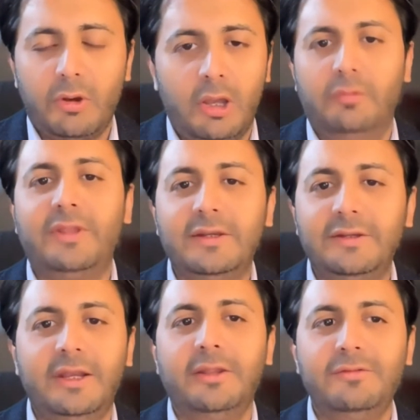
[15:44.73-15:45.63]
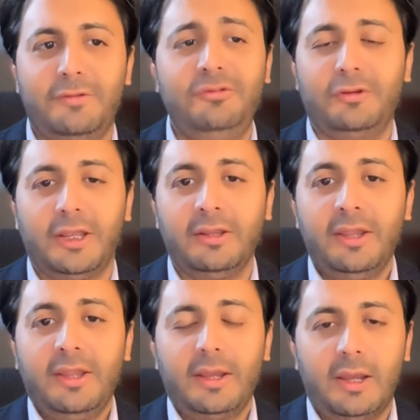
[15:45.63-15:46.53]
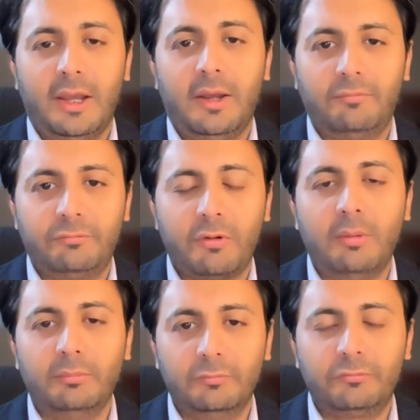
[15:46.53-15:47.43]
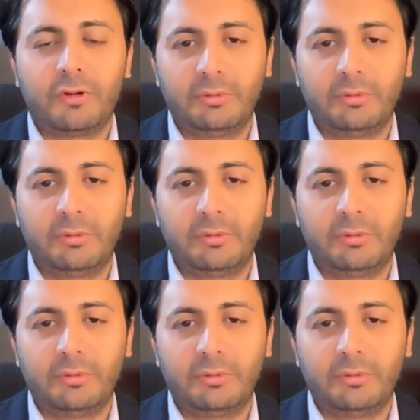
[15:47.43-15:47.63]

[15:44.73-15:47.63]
all of that data exists today, from